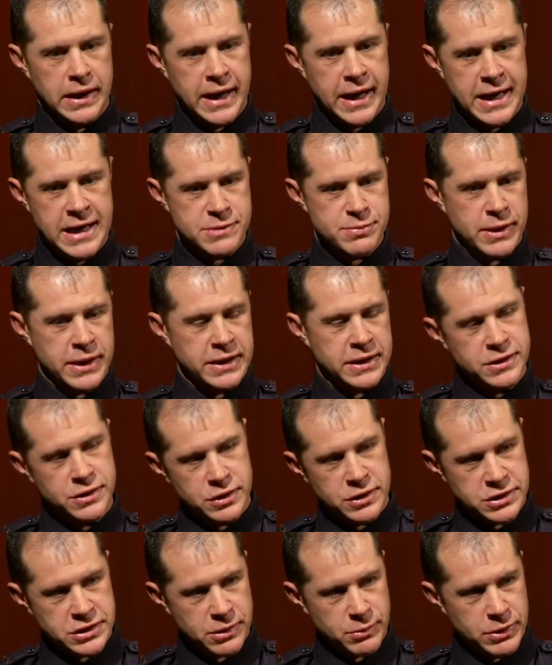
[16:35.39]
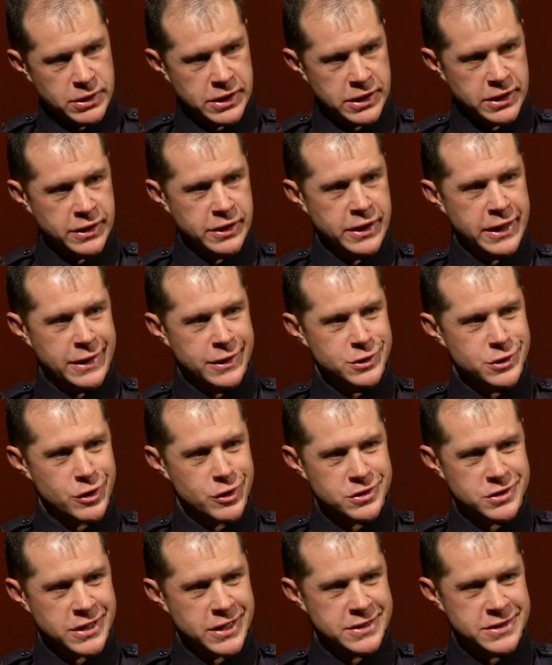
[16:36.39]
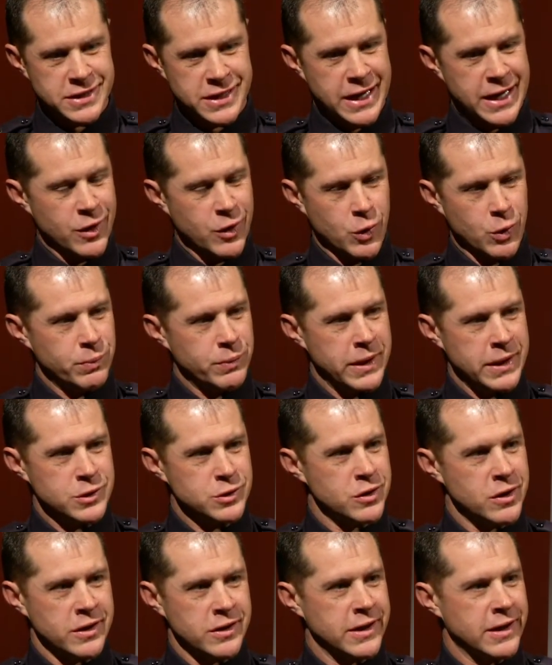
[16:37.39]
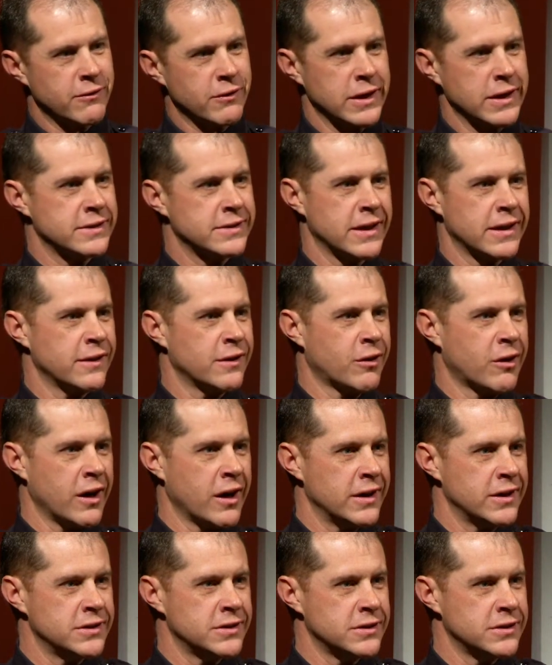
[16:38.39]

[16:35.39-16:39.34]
I explained it to a gentleman the other day at church, and I said, I hope that truck never gets out of the garage.